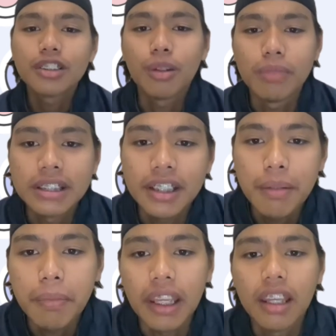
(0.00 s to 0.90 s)
composite
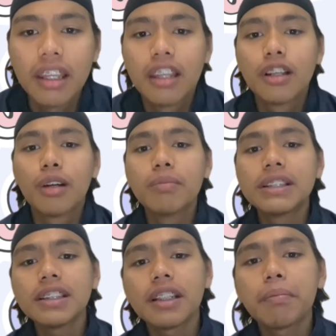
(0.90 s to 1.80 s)
repair?
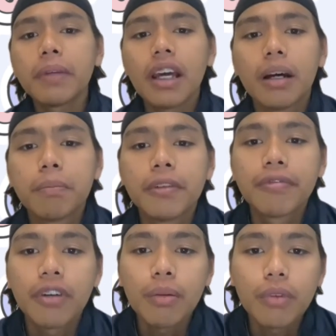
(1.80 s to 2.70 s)
Composite repair are
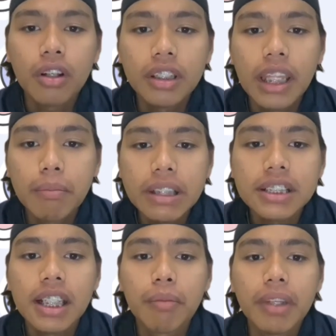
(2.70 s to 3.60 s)
performed on
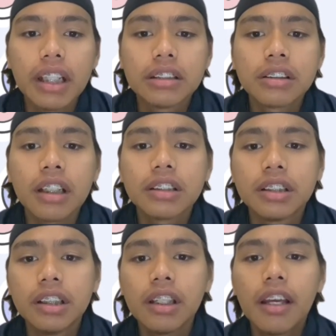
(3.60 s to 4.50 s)
damaged laminate
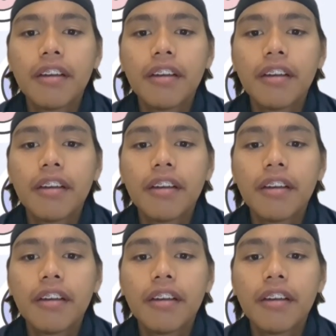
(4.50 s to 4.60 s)
structure,